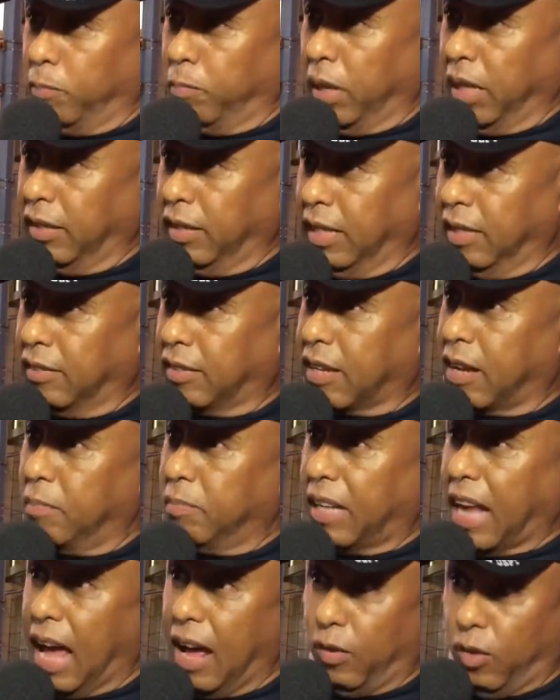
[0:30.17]
buildings come
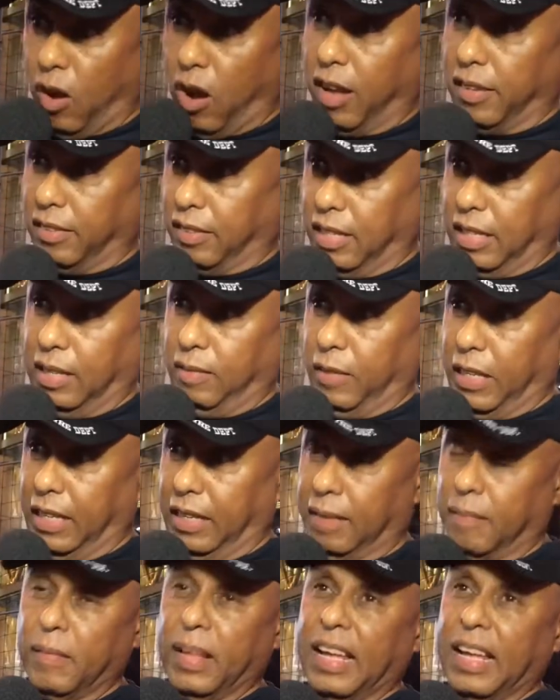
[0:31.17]
down on TV.